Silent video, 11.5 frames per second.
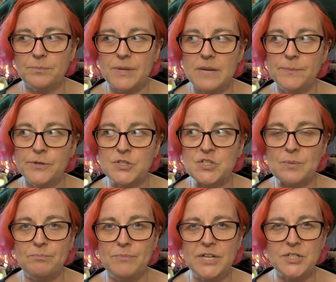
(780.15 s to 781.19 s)
people
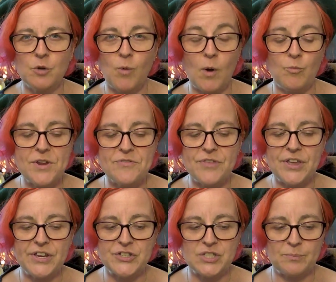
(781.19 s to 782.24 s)
submit to what we
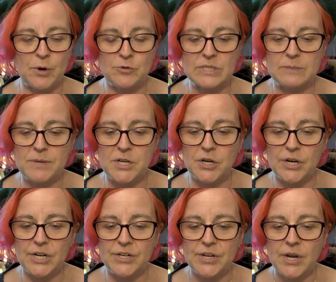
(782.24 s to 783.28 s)
think is supposed to be
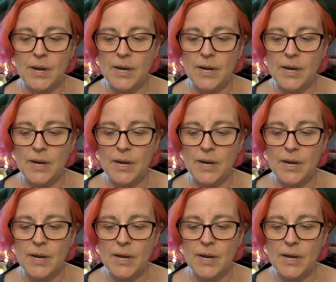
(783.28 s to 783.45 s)
good,